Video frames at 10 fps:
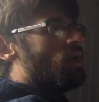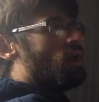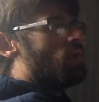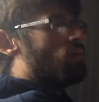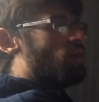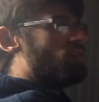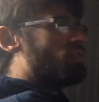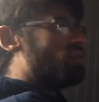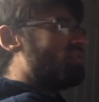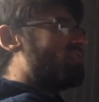and
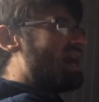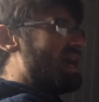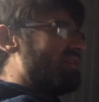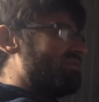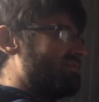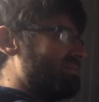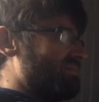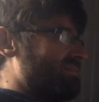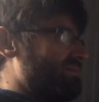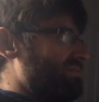135.
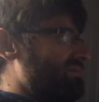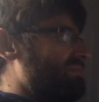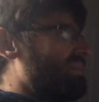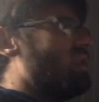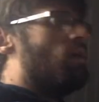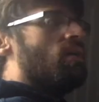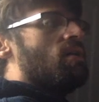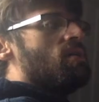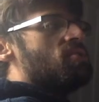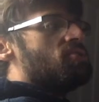
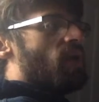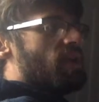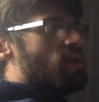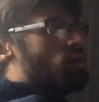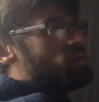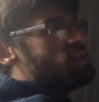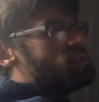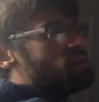So I know this is